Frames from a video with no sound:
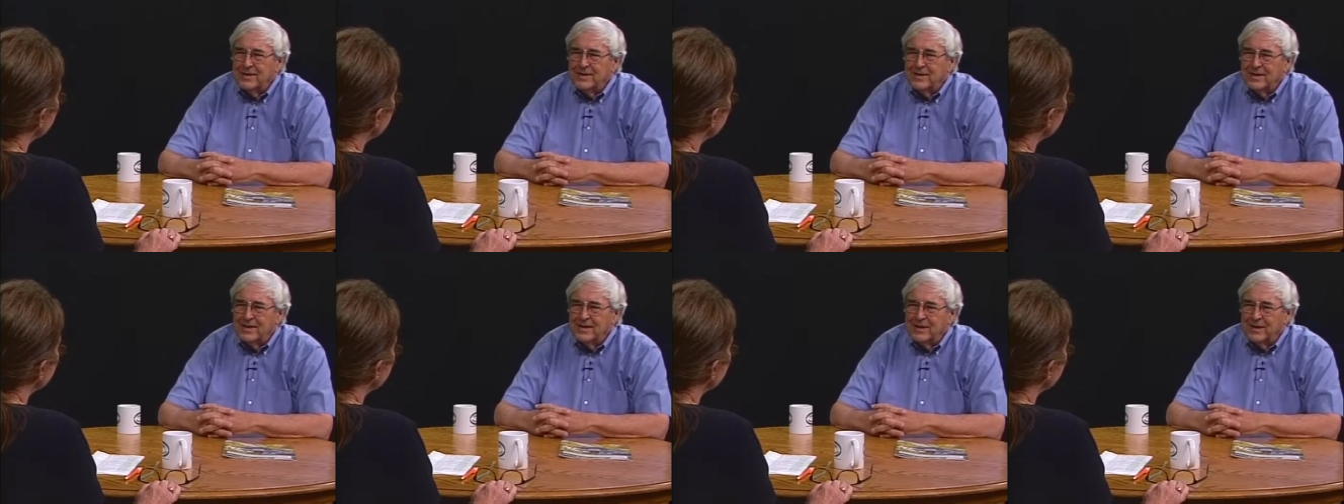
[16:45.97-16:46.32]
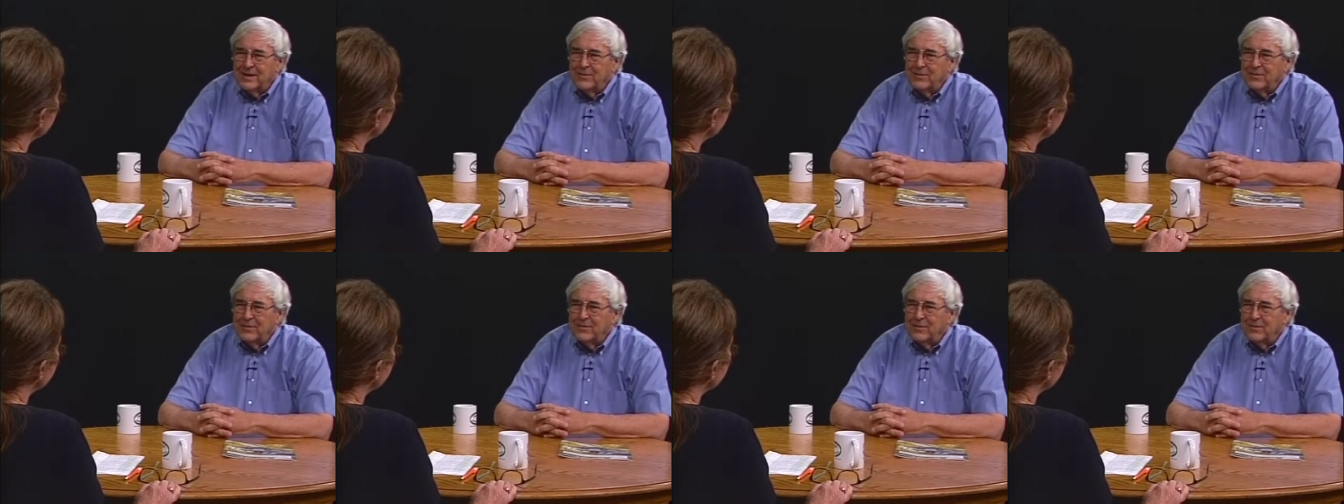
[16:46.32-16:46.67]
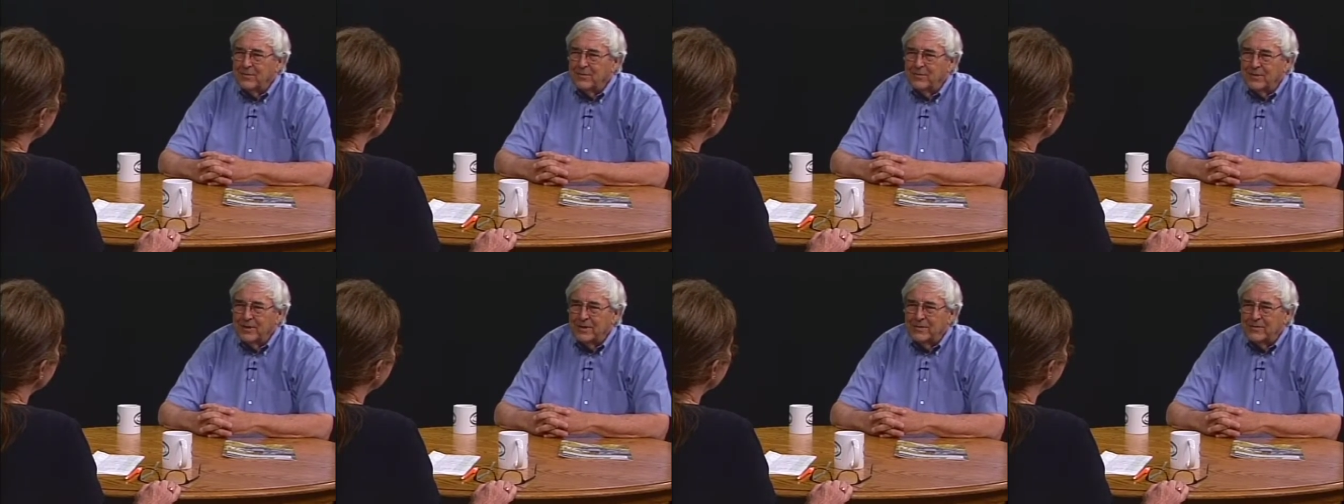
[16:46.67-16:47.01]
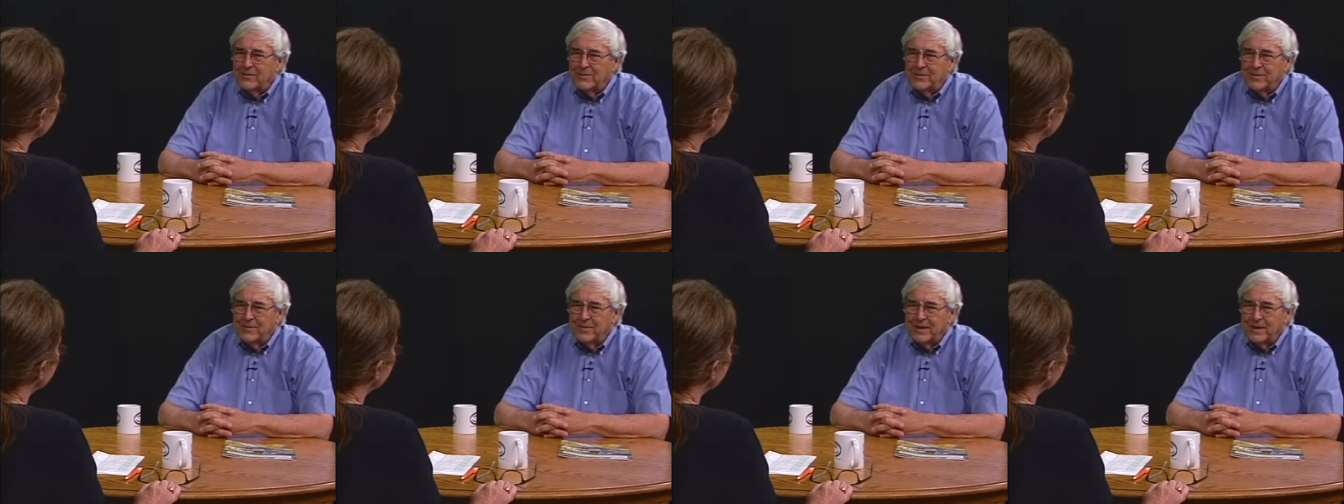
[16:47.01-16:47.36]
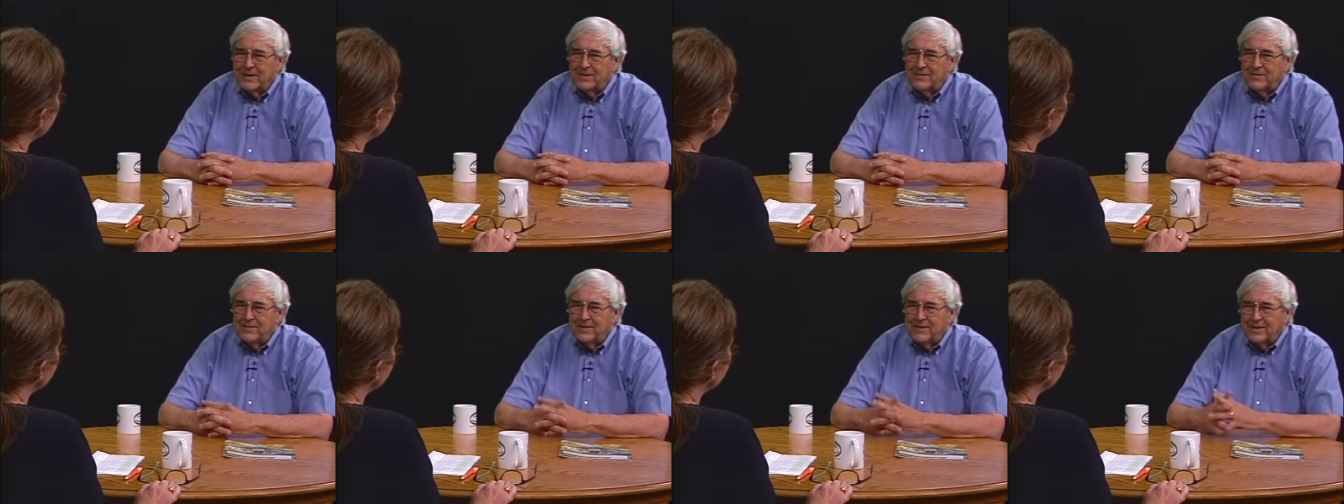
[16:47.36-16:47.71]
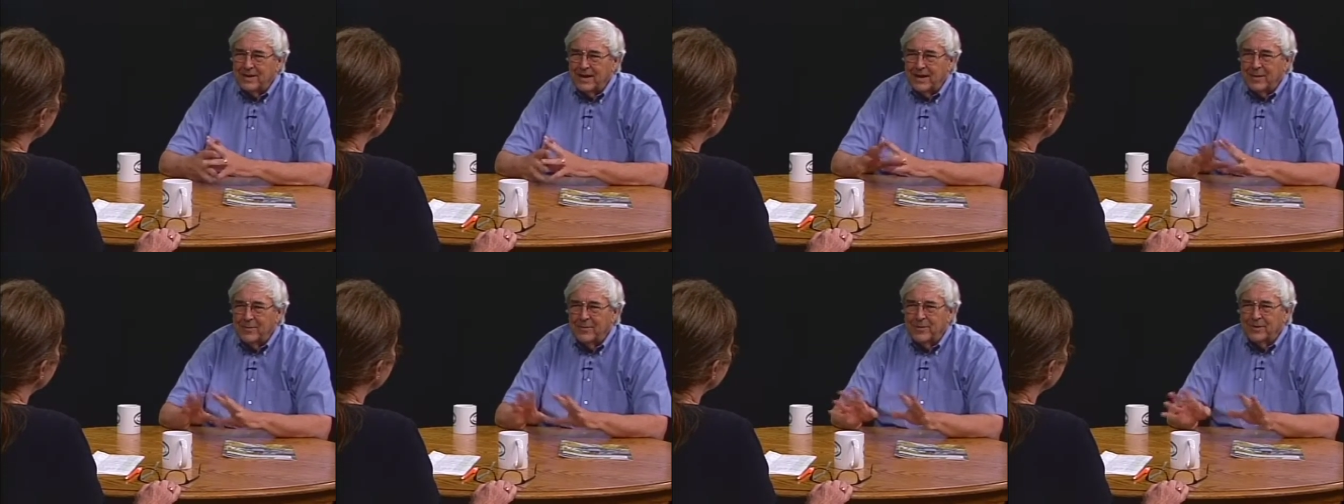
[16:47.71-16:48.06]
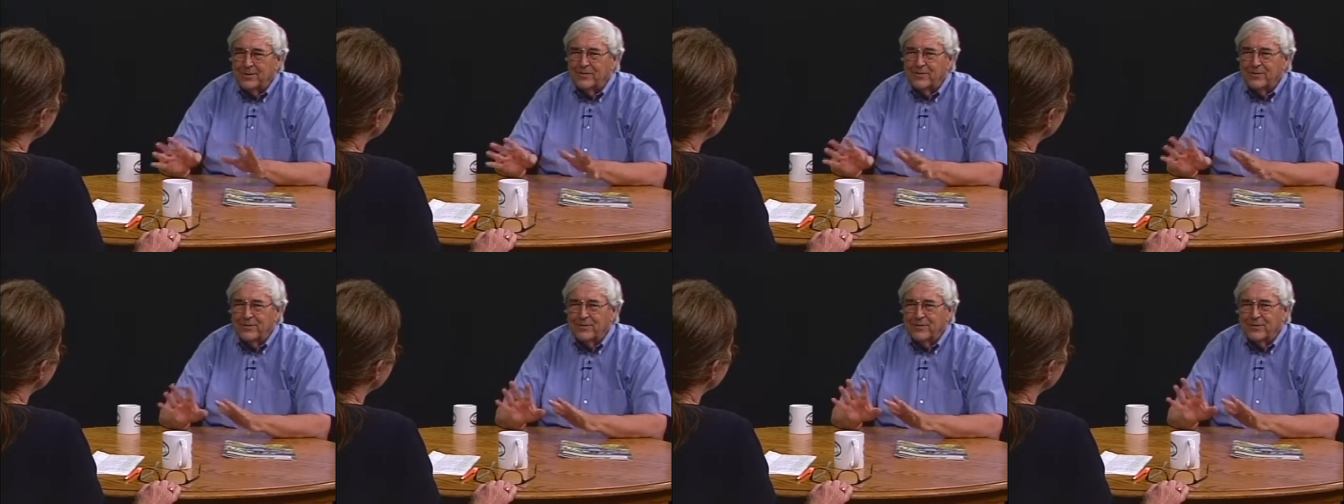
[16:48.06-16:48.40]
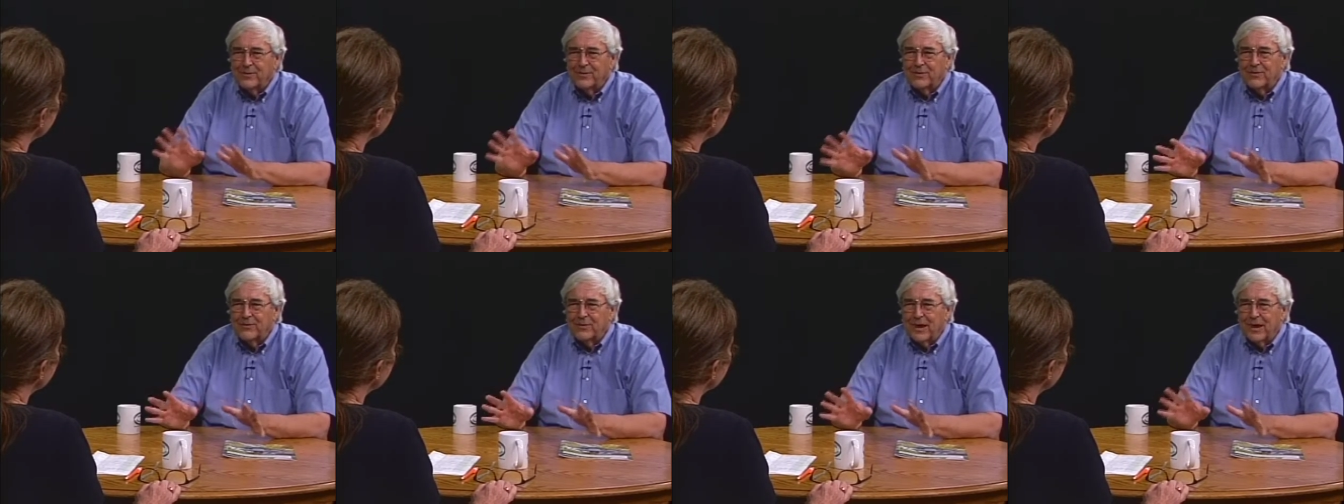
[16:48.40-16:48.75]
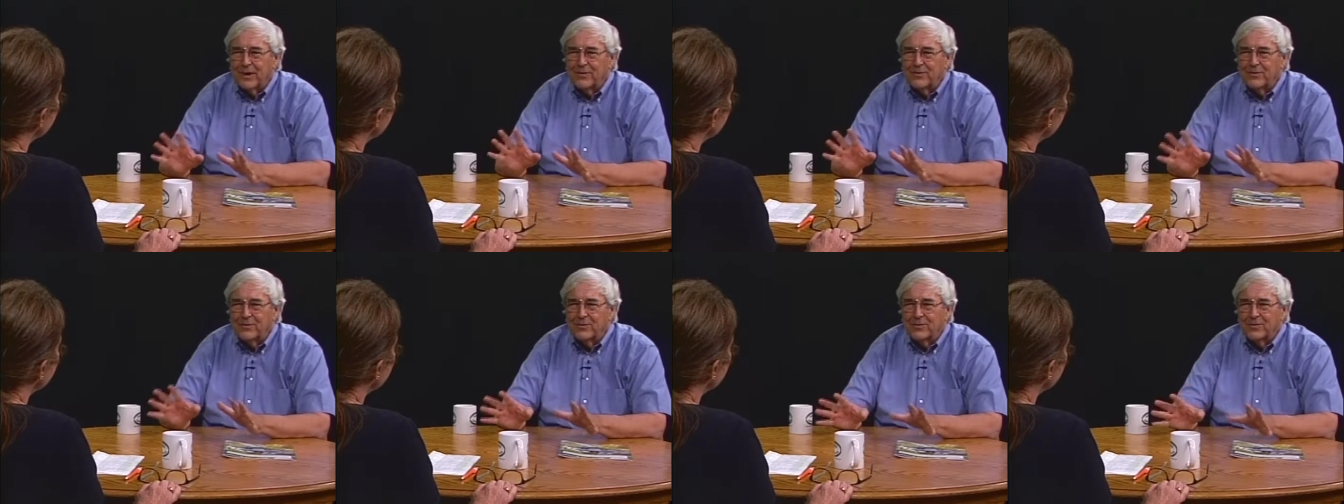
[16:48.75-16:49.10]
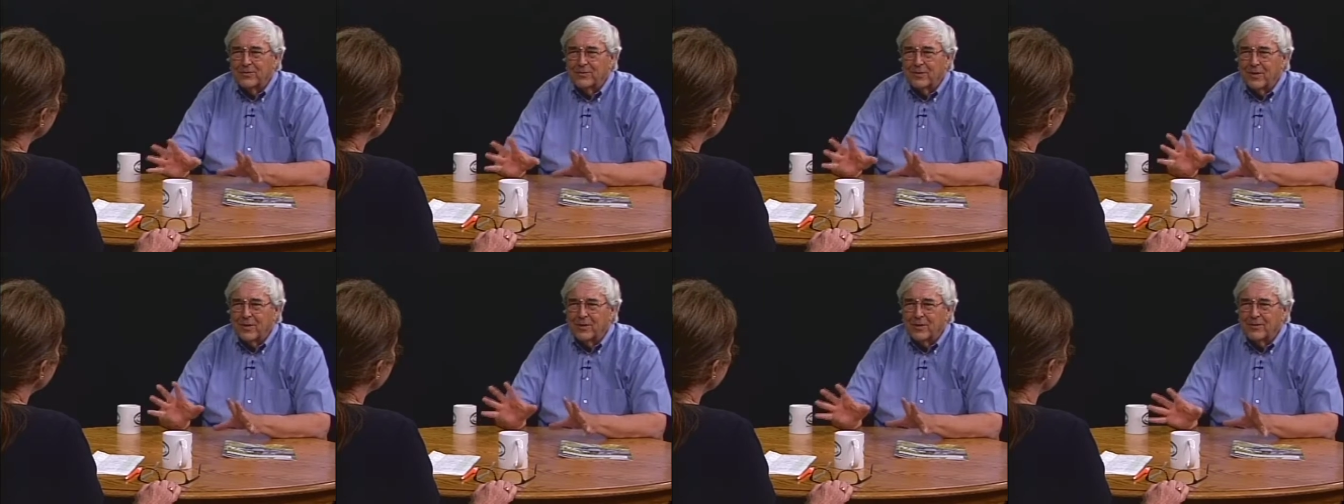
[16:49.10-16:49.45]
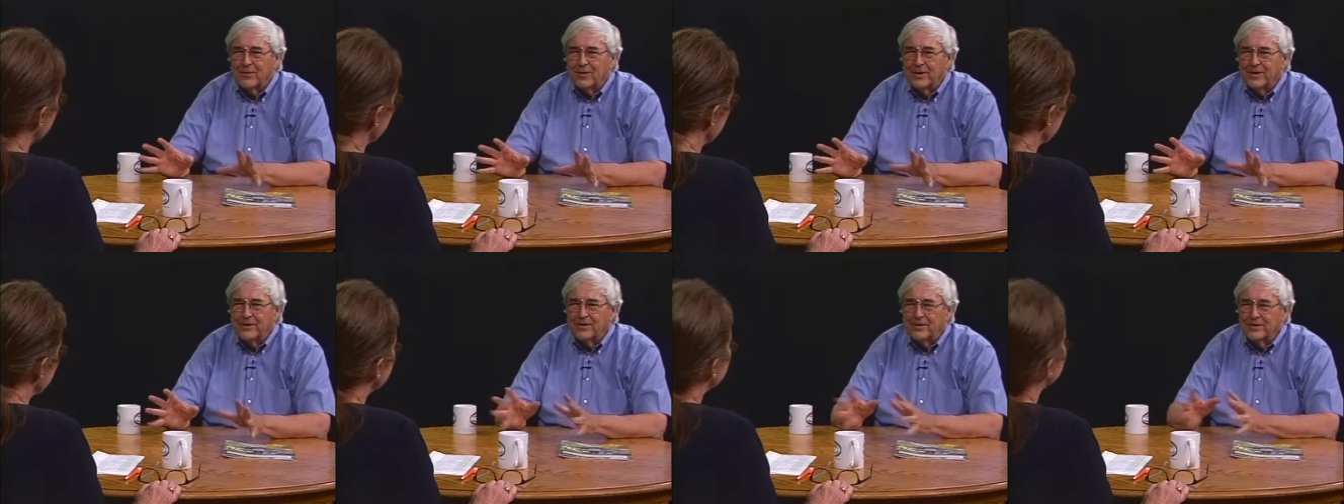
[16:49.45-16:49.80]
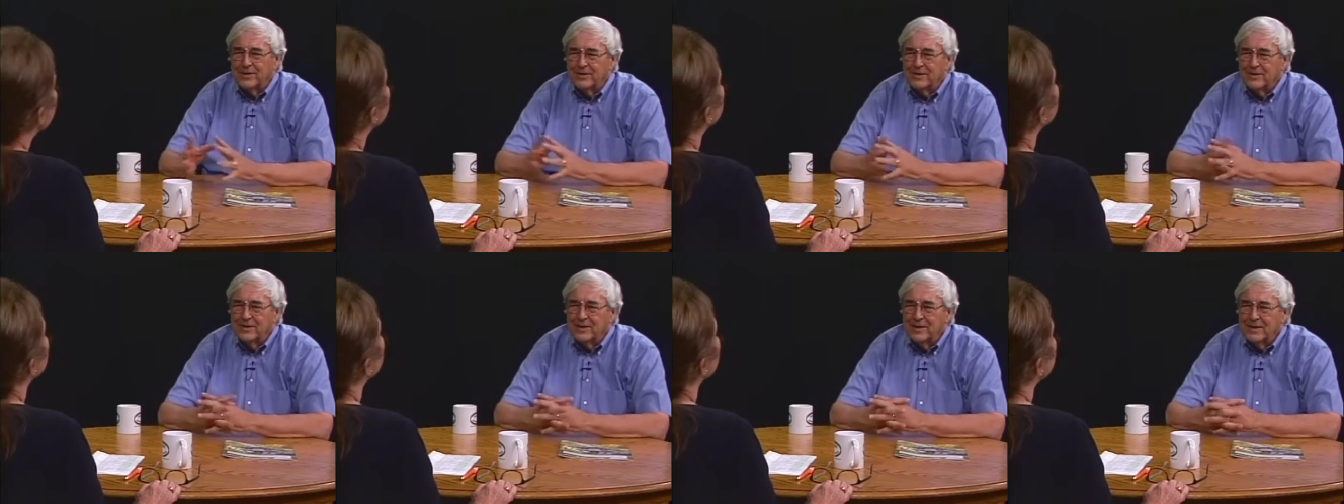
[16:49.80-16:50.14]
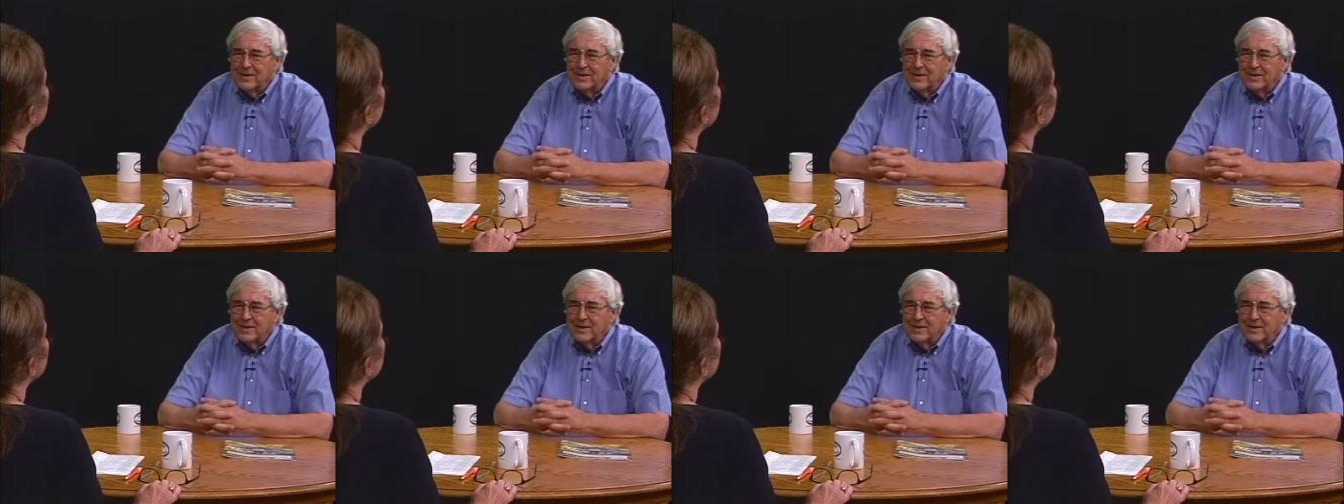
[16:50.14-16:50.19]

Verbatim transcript: and he was um, he was amazed at how much of the house was all original,